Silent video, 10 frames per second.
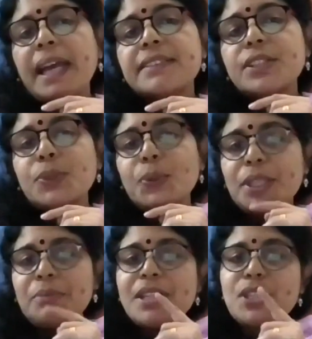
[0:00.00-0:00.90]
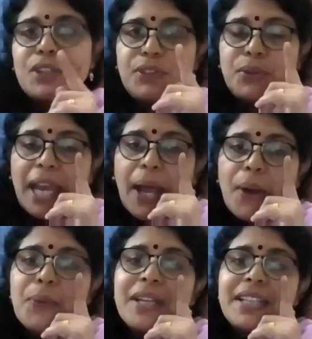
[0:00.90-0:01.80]
back the documents if you
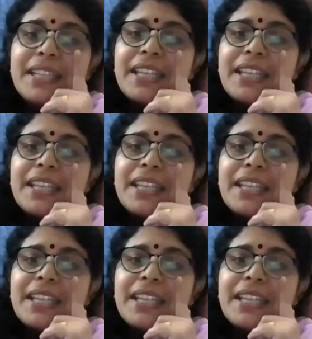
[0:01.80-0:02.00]
have